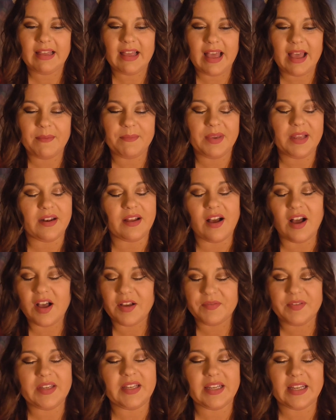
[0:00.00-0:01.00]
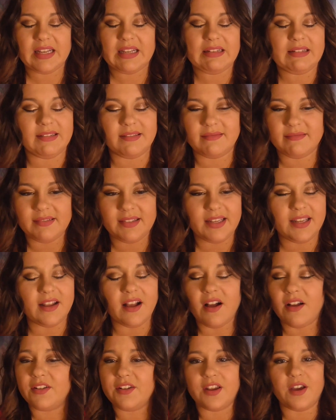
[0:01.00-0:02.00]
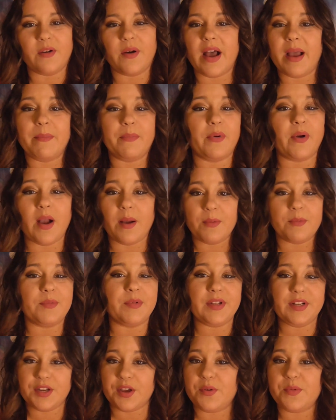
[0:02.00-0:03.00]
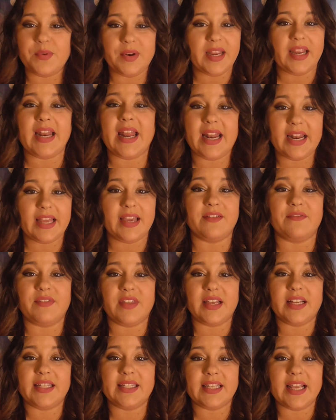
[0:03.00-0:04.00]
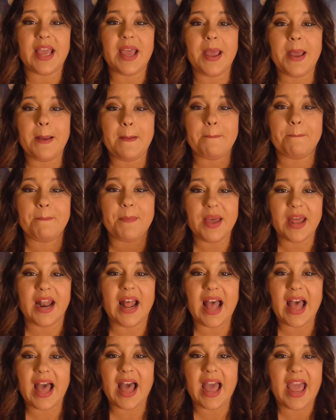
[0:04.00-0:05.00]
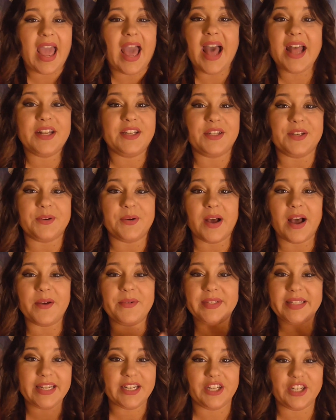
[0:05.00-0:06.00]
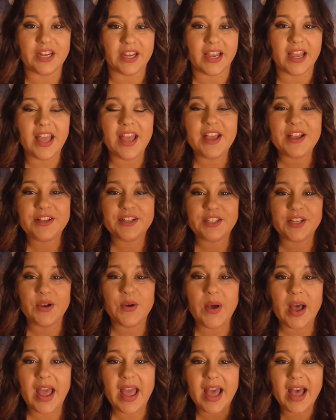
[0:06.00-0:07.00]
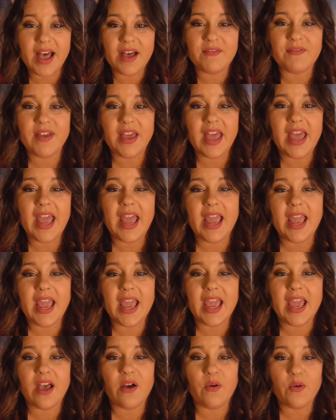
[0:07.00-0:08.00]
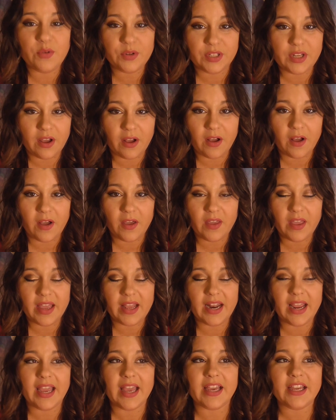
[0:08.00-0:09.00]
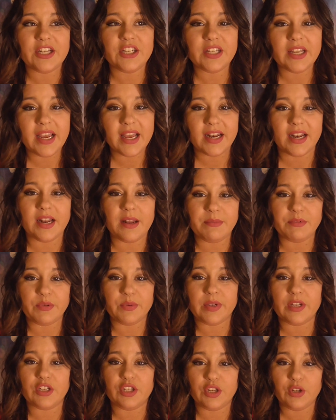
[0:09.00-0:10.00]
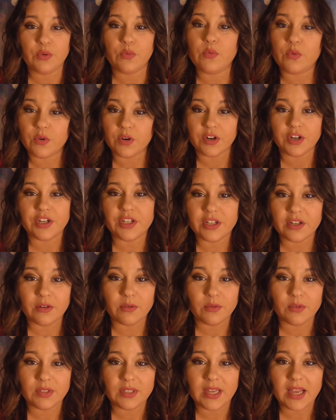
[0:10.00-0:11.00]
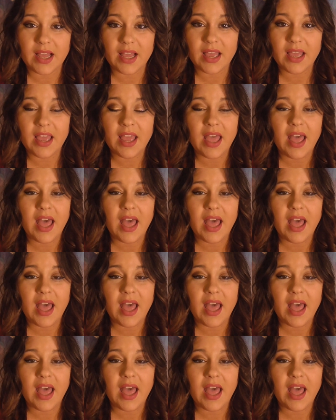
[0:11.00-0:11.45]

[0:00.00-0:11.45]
I mean, y'all know I probably don't need any of this, but I had to. I was itching. So I have a Ulta haul, and I actually ended up doing 2 orders on Ulta,